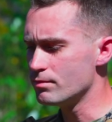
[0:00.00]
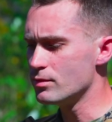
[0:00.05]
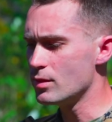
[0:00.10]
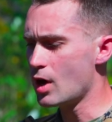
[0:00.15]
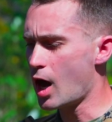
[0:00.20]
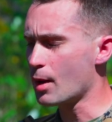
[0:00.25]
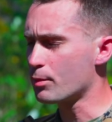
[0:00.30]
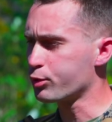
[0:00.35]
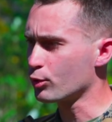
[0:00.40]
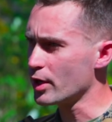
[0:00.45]

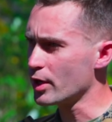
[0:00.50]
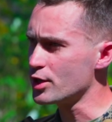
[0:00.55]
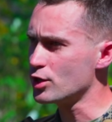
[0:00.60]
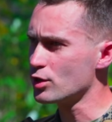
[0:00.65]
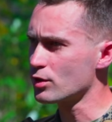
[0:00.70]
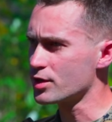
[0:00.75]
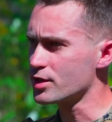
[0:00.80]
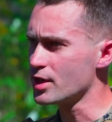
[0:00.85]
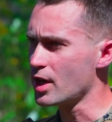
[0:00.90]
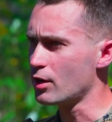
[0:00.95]

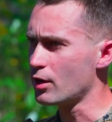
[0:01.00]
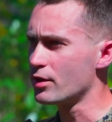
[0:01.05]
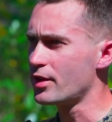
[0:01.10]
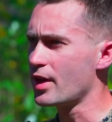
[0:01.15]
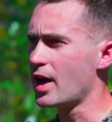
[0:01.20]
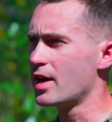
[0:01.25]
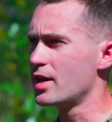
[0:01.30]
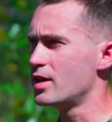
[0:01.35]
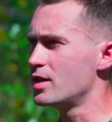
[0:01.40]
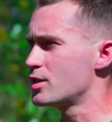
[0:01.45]
operational center
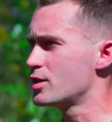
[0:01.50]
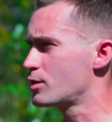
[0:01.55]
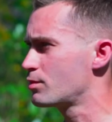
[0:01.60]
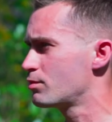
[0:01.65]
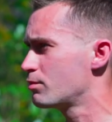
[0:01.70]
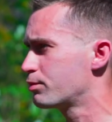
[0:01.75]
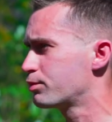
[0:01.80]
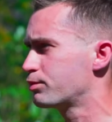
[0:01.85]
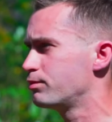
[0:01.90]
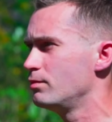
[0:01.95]
that is
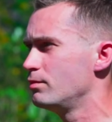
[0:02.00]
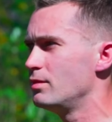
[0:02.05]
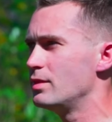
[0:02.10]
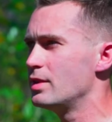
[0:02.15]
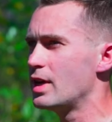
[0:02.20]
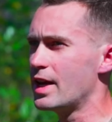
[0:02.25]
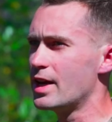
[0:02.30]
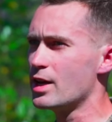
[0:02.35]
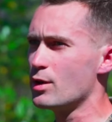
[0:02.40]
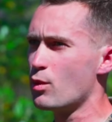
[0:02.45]

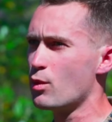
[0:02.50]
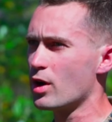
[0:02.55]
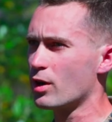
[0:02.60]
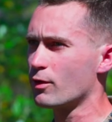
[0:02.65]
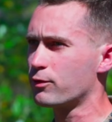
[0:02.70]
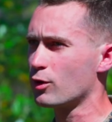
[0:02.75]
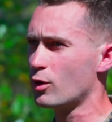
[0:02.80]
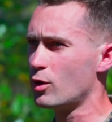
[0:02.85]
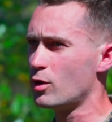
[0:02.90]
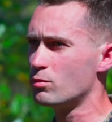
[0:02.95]
anywhere
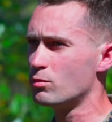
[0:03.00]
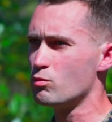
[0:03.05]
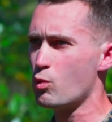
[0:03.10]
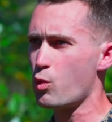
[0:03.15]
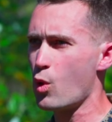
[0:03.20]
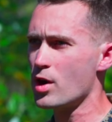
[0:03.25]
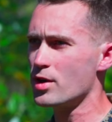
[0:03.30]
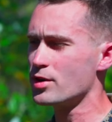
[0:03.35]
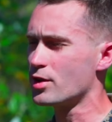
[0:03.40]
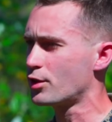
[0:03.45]
from
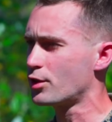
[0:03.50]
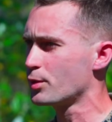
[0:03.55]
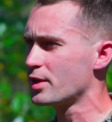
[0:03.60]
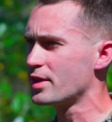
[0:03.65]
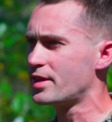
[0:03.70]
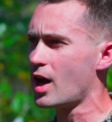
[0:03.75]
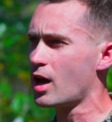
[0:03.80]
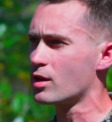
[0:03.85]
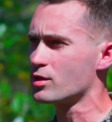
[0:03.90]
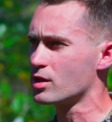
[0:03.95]
one to
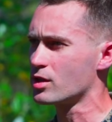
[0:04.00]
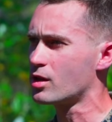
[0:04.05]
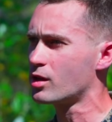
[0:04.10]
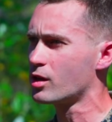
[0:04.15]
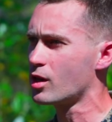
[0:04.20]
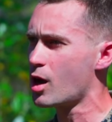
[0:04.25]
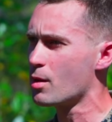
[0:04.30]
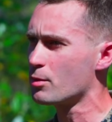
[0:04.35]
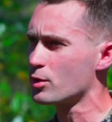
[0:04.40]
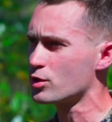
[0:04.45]
3,000
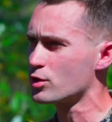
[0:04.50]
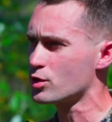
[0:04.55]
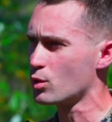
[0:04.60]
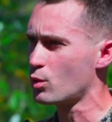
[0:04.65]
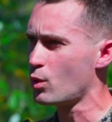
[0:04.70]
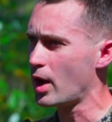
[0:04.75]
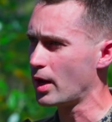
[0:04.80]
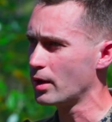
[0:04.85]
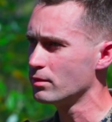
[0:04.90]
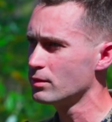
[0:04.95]
kilometers
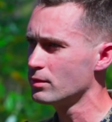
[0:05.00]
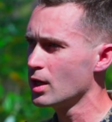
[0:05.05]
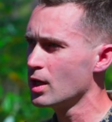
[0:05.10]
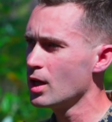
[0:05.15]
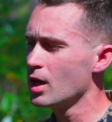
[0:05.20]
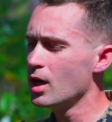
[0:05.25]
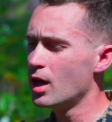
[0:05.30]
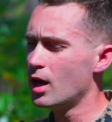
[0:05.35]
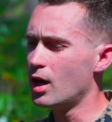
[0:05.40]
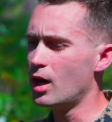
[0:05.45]
away.
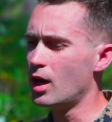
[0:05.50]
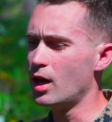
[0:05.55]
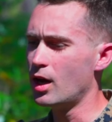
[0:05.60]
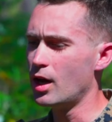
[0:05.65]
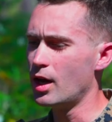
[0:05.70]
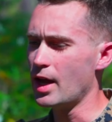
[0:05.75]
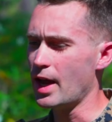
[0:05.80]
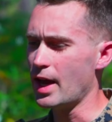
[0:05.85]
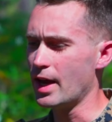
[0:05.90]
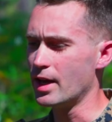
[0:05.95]

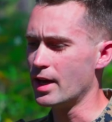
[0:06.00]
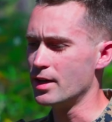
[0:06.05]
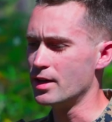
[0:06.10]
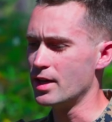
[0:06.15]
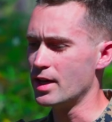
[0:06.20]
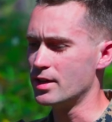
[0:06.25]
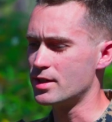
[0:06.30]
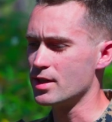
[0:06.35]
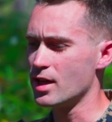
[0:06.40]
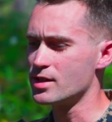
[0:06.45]
Uh, and
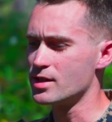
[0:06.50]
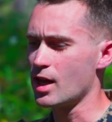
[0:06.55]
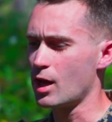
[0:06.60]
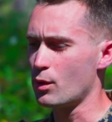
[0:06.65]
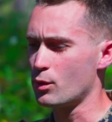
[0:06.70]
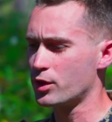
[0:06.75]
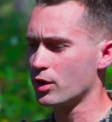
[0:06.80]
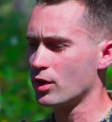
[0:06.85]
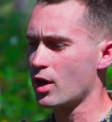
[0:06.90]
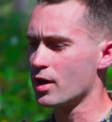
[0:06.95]
it does that
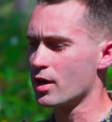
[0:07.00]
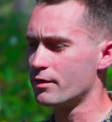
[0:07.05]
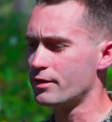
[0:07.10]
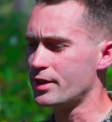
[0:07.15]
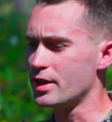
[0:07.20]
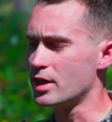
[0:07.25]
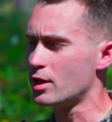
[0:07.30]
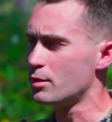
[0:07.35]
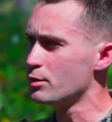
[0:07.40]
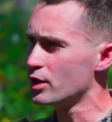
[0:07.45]
with a lot of
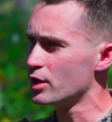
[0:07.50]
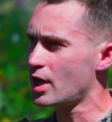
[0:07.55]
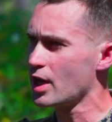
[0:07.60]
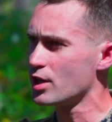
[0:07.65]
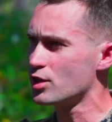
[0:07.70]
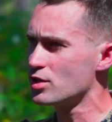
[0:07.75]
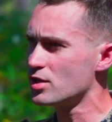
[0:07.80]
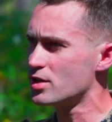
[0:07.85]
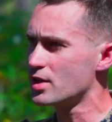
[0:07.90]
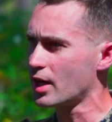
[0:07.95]
the
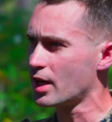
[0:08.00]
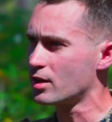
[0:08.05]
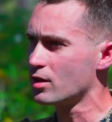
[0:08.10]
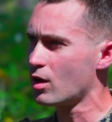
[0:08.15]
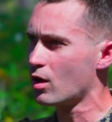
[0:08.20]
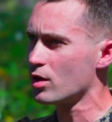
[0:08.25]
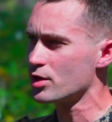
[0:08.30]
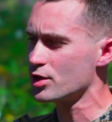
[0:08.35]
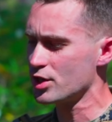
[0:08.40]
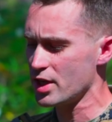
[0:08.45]
communications
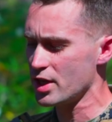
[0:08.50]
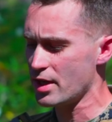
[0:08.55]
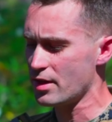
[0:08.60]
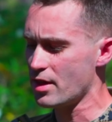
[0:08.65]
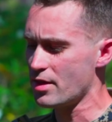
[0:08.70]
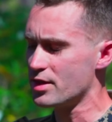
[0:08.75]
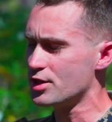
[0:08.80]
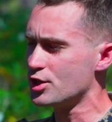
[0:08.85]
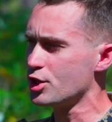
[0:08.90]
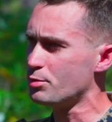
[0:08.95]
technology and
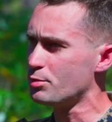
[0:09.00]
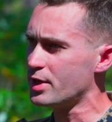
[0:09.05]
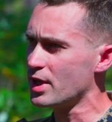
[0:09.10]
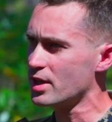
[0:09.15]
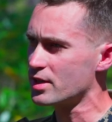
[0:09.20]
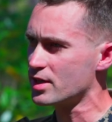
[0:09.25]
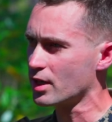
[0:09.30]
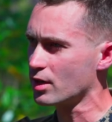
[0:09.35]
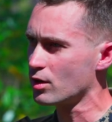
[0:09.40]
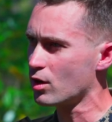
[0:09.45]
then the
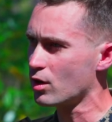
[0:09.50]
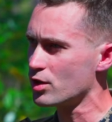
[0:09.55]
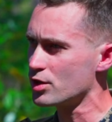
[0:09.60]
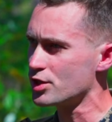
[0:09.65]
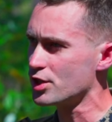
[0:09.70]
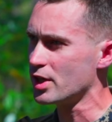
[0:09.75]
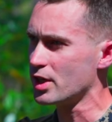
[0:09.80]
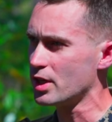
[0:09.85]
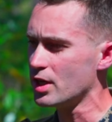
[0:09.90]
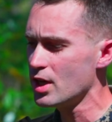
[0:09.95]
GPS
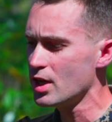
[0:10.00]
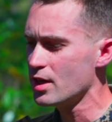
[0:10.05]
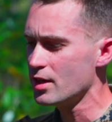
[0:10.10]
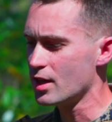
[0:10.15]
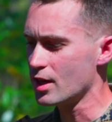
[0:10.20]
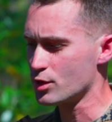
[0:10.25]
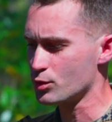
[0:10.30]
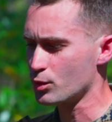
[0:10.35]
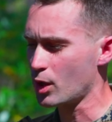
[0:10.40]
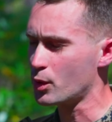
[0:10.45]
technology
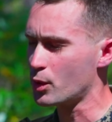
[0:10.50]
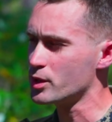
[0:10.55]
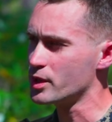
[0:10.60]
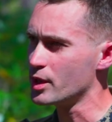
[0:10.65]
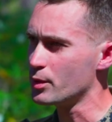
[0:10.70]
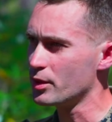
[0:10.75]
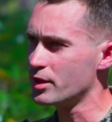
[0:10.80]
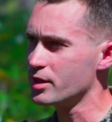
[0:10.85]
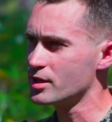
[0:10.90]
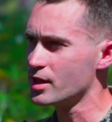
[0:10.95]
that is
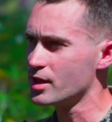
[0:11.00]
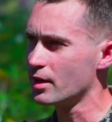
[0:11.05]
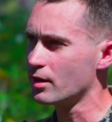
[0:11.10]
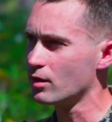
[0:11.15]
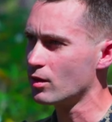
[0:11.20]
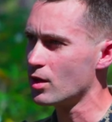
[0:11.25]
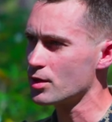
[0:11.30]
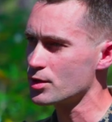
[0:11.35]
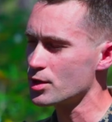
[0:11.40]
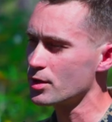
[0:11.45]
requisite with inside the
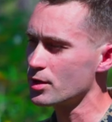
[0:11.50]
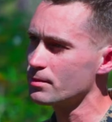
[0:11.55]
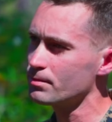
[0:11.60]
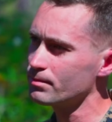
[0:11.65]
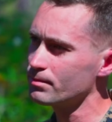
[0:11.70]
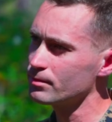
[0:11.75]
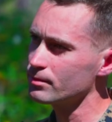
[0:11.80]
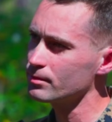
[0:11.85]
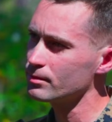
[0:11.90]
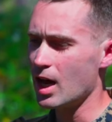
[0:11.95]
launcher.
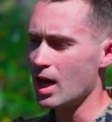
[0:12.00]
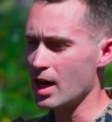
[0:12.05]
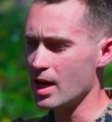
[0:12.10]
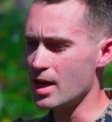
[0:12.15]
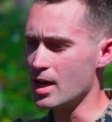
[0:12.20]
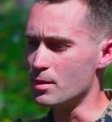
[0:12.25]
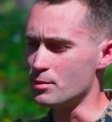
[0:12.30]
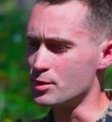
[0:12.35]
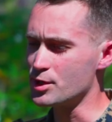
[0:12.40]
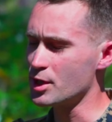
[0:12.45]
I
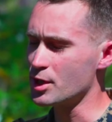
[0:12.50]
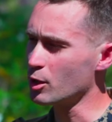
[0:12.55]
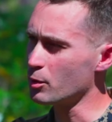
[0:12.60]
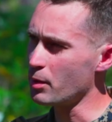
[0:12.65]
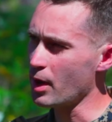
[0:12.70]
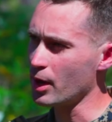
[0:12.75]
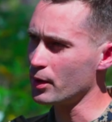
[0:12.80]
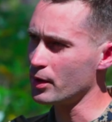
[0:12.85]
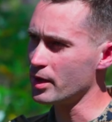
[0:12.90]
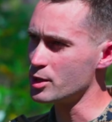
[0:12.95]
am. Sierra
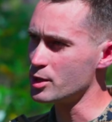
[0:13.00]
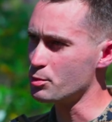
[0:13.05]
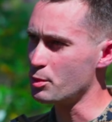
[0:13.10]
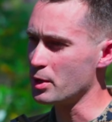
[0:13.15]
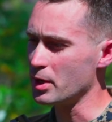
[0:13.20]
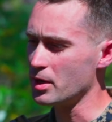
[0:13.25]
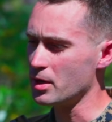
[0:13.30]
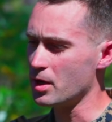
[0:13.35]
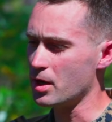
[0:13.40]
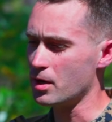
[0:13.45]
Battery has
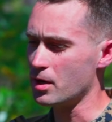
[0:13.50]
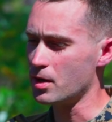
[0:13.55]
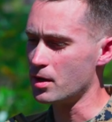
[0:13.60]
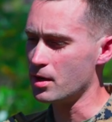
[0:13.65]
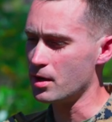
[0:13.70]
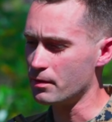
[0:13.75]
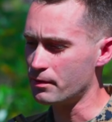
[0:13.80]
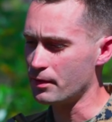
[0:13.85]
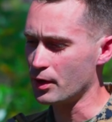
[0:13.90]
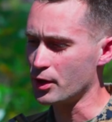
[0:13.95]
been a,
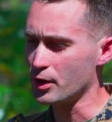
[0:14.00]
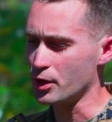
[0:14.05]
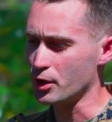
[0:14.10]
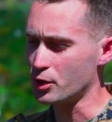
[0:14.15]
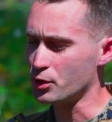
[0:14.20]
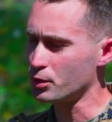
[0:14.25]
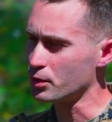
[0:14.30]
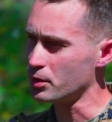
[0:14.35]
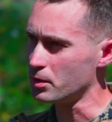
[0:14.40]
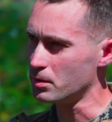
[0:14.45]
a very good
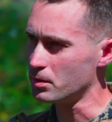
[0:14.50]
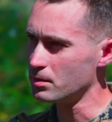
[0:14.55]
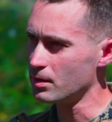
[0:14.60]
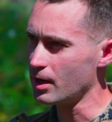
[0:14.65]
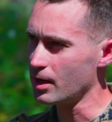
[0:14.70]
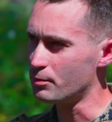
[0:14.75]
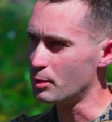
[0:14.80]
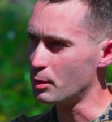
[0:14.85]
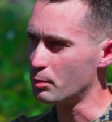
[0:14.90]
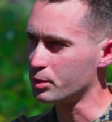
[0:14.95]
crew.
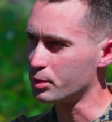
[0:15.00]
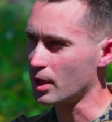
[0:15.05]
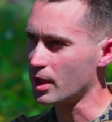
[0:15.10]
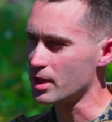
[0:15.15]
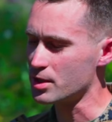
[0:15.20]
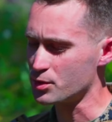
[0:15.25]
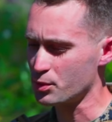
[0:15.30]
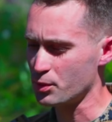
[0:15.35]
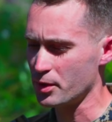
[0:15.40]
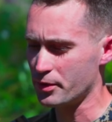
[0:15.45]
I've been
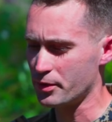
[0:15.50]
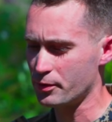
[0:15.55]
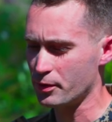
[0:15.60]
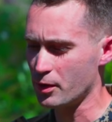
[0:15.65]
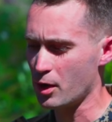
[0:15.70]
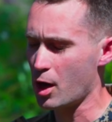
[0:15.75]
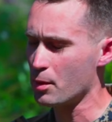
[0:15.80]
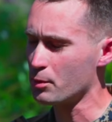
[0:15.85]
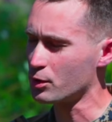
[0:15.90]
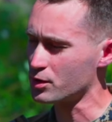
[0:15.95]
blessed with
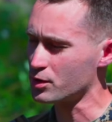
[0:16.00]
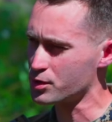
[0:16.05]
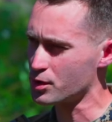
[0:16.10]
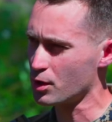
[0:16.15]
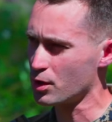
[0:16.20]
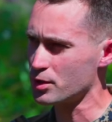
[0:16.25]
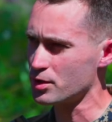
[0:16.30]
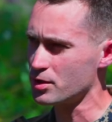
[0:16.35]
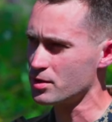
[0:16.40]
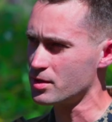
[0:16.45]
phenomenal
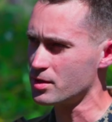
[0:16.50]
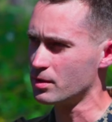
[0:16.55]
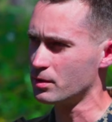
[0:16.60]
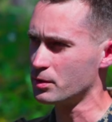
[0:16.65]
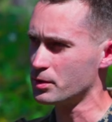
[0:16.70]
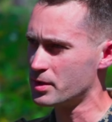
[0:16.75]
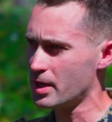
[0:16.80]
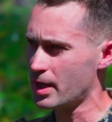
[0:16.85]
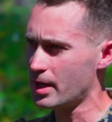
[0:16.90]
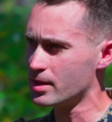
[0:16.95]
sergeants and
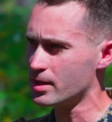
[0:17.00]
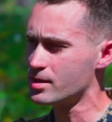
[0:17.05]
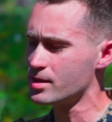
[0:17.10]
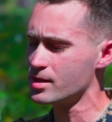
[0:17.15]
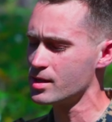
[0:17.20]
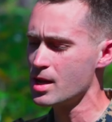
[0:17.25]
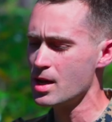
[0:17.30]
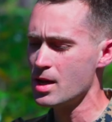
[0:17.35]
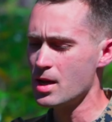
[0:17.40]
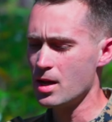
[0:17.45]
lieutenants
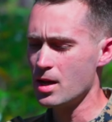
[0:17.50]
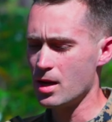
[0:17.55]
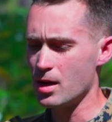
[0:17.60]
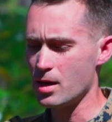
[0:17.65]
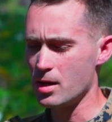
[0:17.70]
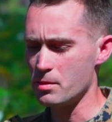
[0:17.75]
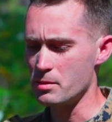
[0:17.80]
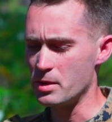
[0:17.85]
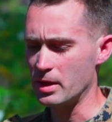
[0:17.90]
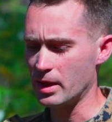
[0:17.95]

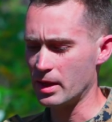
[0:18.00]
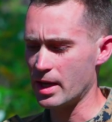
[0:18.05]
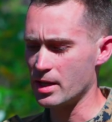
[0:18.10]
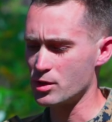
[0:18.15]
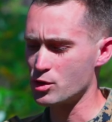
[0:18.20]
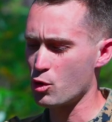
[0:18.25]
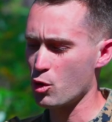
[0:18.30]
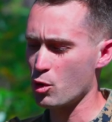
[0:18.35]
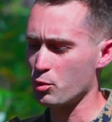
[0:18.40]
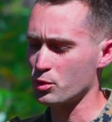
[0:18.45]
um, and lance
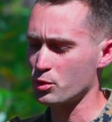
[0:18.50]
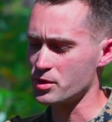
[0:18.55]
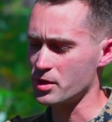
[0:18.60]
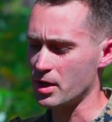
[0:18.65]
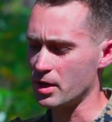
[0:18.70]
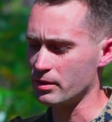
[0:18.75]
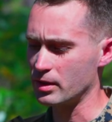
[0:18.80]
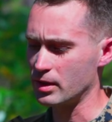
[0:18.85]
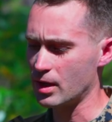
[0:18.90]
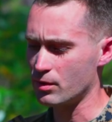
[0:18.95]
corporals at
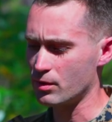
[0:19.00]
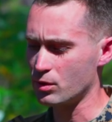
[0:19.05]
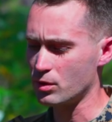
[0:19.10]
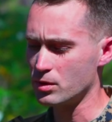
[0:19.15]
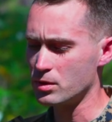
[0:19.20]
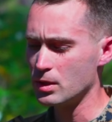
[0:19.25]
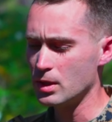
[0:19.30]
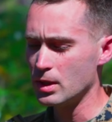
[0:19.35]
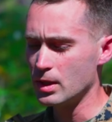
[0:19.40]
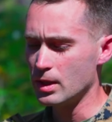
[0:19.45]
every level.
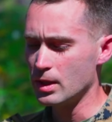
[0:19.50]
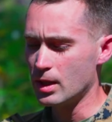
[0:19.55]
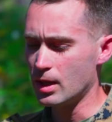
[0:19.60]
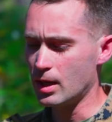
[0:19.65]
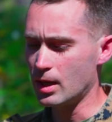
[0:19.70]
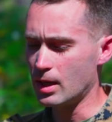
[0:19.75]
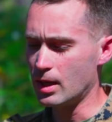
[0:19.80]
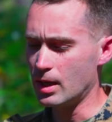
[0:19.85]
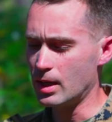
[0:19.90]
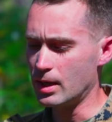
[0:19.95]

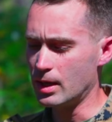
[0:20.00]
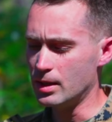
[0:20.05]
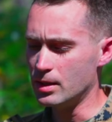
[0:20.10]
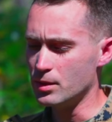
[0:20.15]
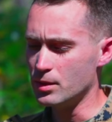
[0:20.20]
Uh,